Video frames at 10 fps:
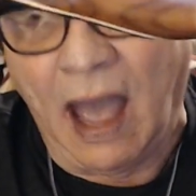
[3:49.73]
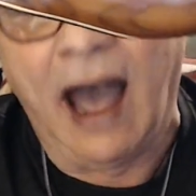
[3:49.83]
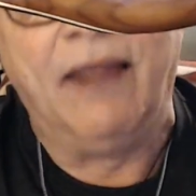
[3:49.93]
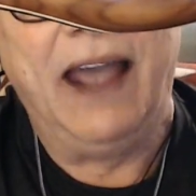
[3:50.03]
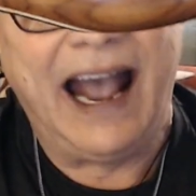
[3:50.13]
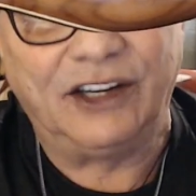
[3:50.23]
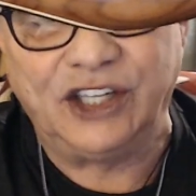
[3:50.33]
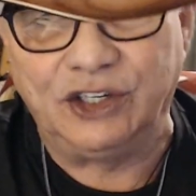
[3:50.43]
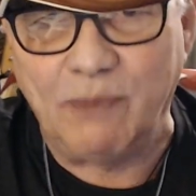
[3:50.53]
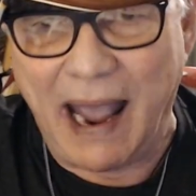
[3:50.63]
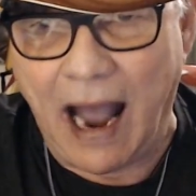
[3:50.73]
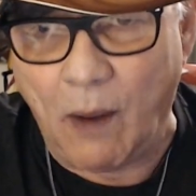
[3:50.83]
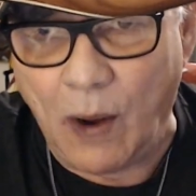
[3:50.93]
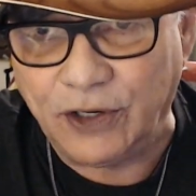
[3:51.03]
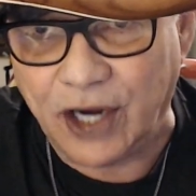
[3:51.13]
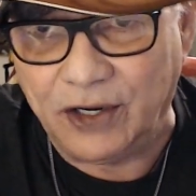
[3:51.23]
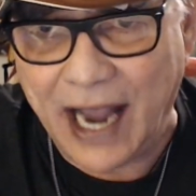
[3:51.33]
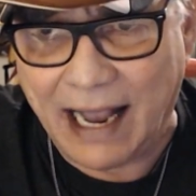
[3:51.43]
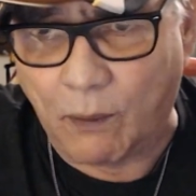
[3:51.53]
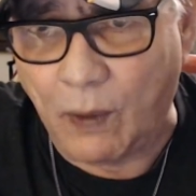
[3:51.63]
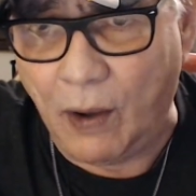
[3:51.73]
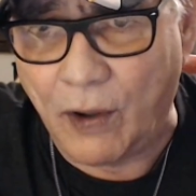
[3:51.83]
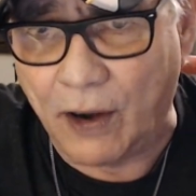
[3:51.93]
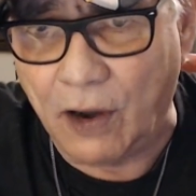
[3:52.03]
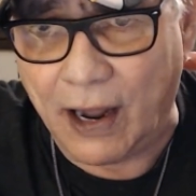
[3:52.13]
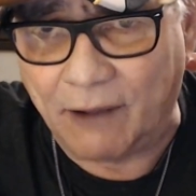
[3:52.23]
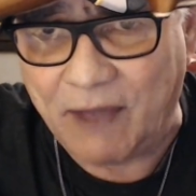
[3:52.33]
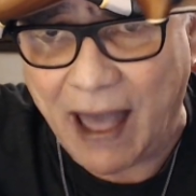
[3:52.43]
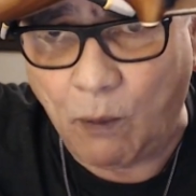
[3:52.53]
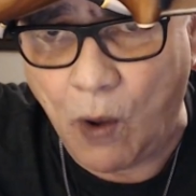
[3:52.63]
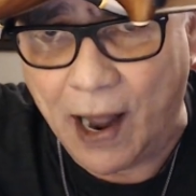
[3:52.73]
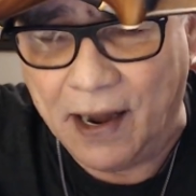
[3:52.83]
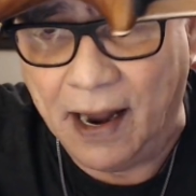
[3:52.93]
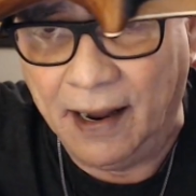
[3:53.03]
This is me. I want you to take a real good look at that wood.